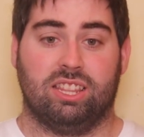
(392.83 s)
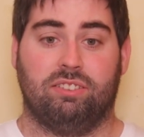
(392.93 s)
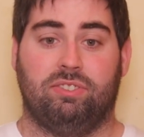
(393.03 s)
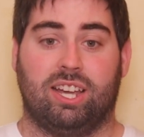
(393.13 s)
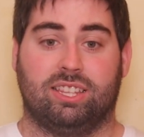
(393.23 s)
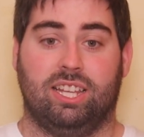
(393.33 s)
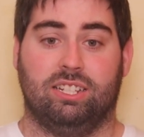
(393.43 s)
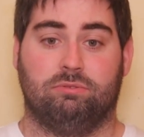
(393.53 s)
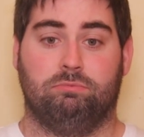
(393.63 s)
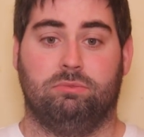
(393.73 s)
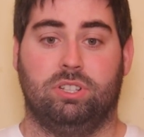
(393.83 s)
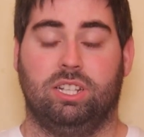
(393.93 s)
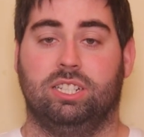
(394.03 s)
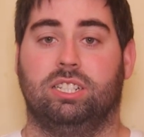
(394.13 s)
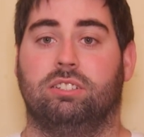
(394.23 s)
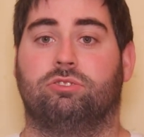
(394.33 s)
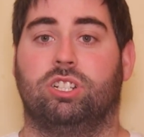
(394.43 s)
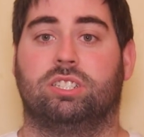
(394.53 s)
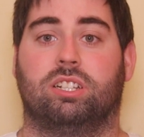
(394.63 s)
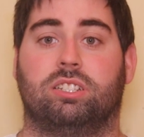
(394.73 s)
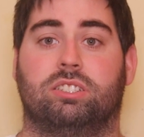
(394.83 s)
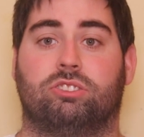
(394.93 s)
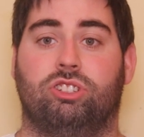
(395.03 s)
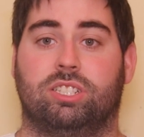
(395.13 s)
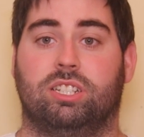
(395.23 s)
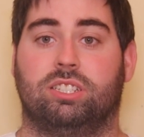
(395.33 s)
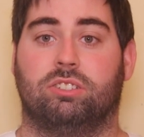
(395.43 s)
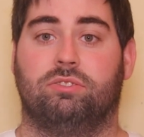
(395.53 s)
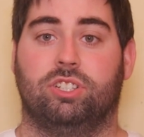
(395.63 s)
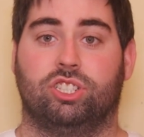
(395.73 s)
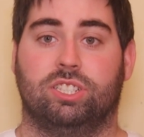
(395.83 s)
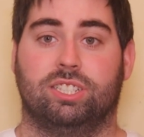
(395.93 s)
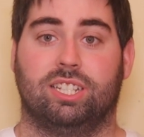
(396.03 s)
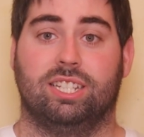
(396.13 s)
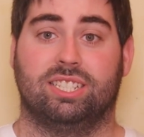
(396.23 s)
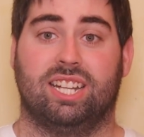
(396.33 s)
the fact that the idea of criticising officials is a